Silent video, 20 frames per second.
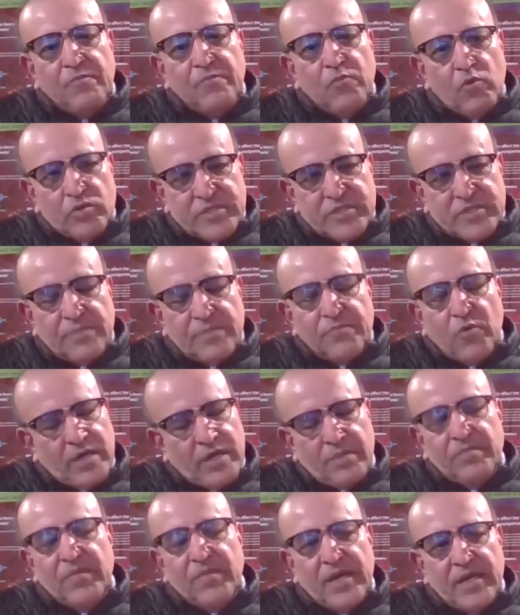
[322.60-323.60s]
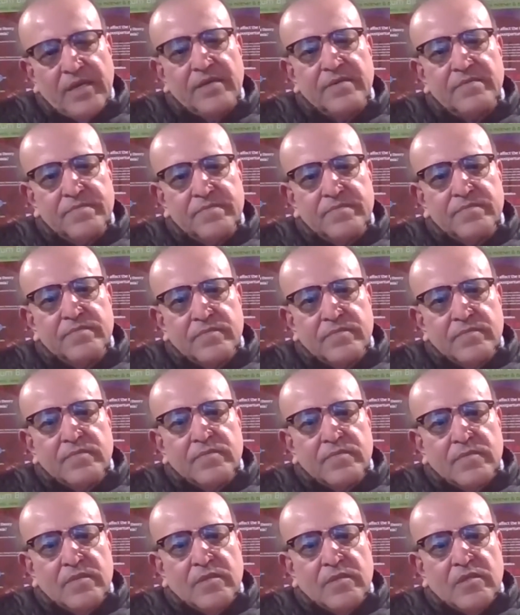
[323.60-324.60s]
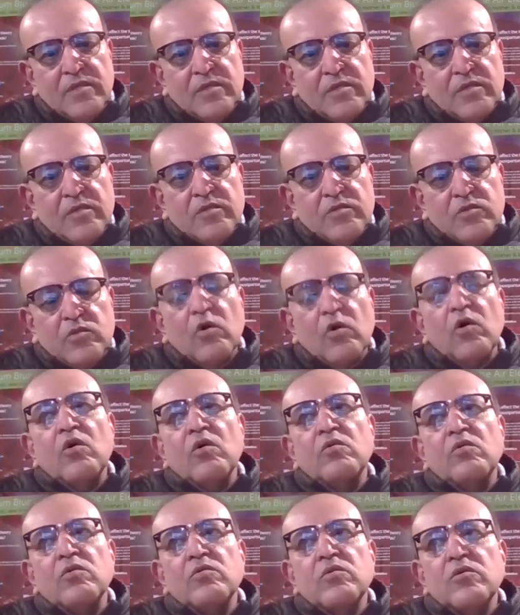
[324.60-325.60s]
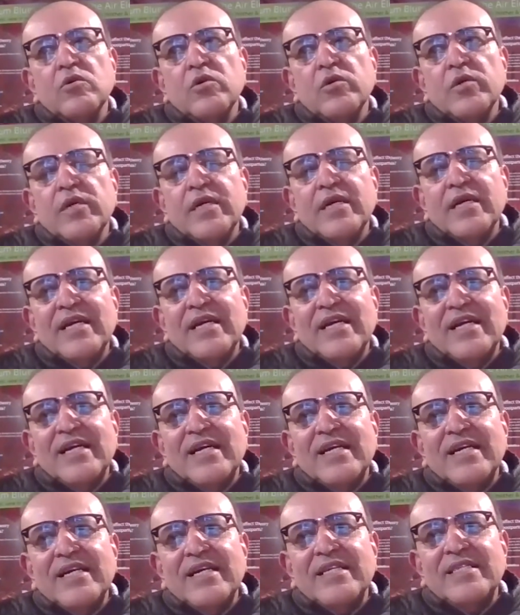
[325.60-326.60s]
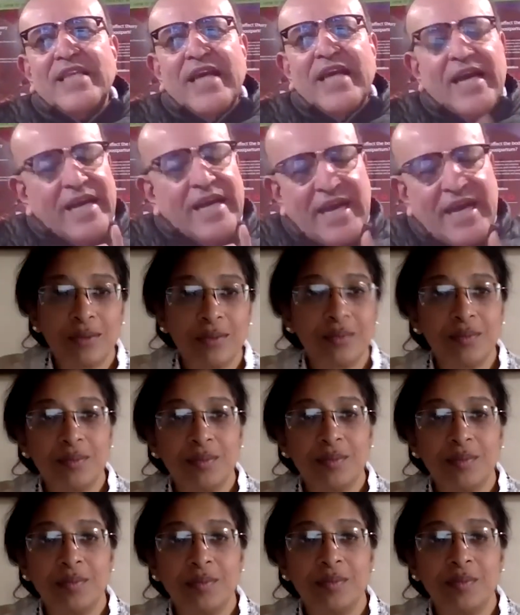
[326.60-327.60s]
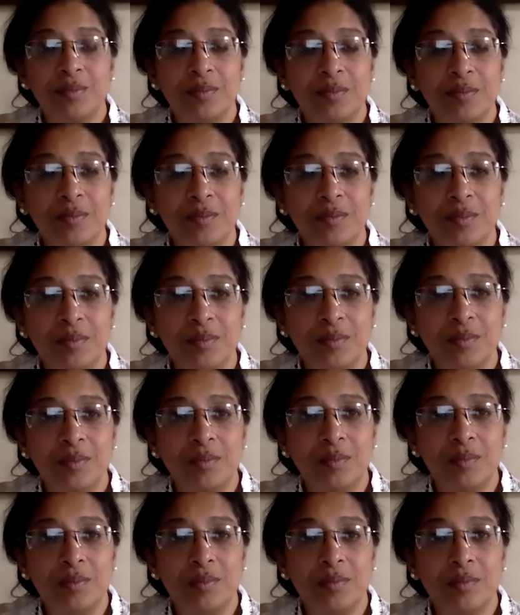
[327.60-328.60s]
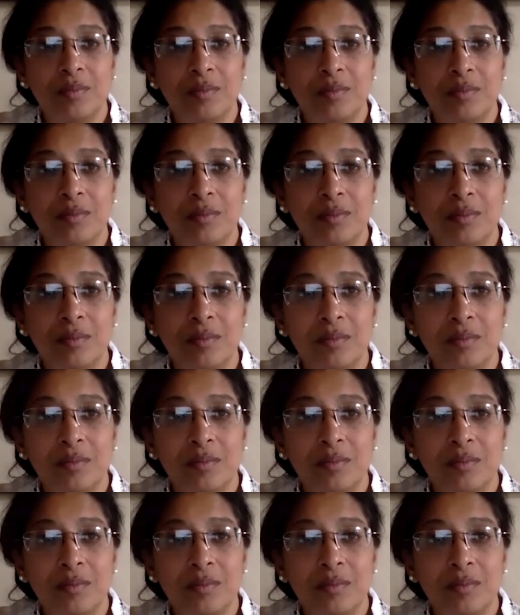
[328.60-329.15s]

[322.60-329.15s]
Yeah, books and pocket money. So then I studied my B.A.M.S.